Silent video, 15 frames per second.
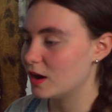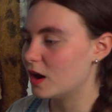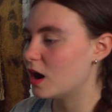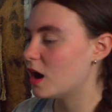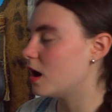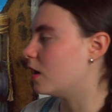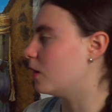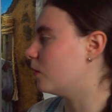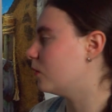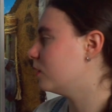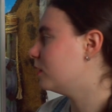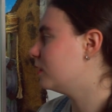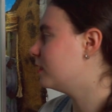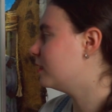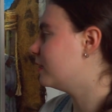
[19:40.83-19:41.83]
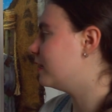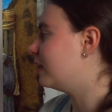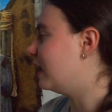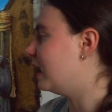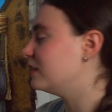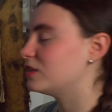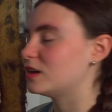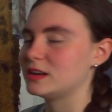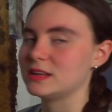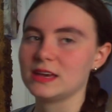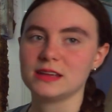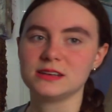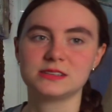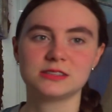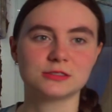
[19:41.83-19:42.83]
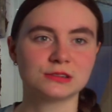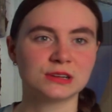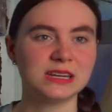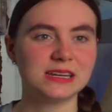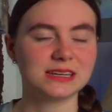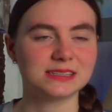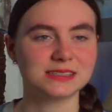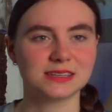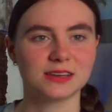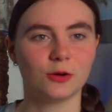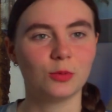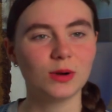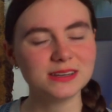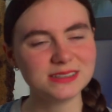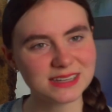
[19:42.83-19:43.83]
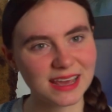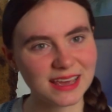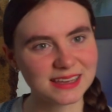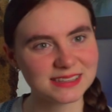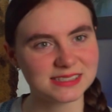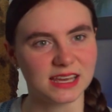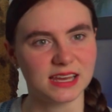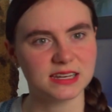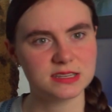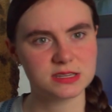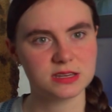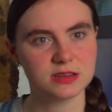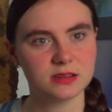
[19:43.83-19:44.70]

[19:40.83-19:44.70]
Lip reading: Oh, I thought he ate 3 days ago. What day is it?